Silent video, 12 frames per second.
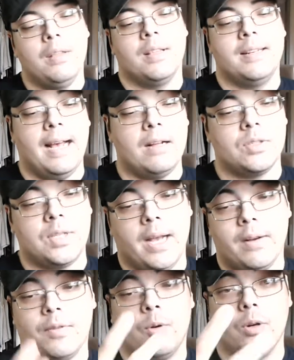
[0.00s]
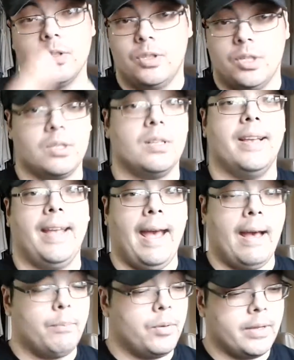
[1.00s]
The downside, of course, just like
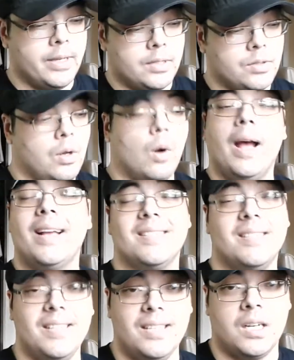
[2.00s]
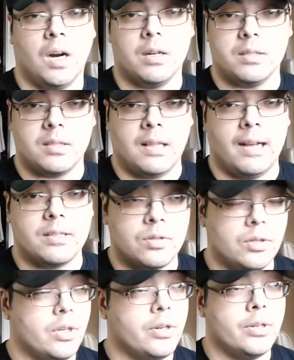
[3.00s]
Apple, is no SD card slot,
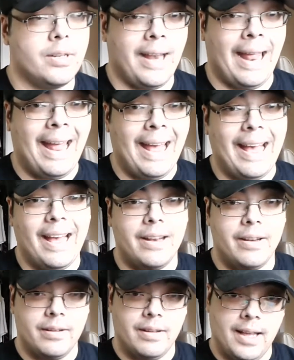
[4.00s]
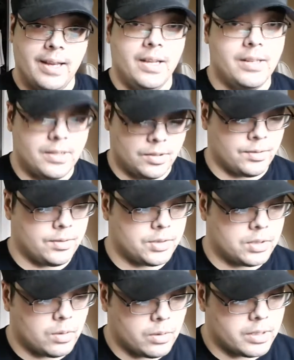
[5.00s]
so you couldn't add any additional
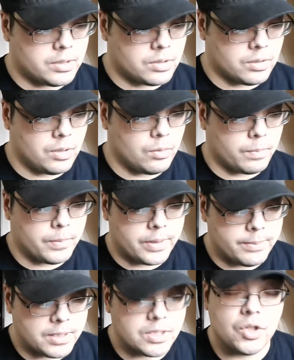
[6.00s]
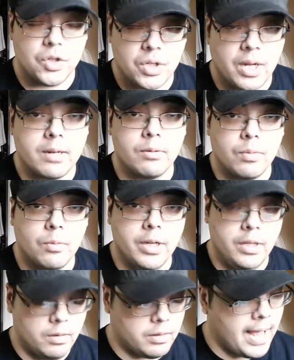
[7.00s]
storage, so you were pretty much stuck with
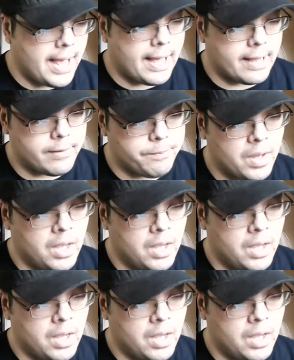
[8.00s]
what you had.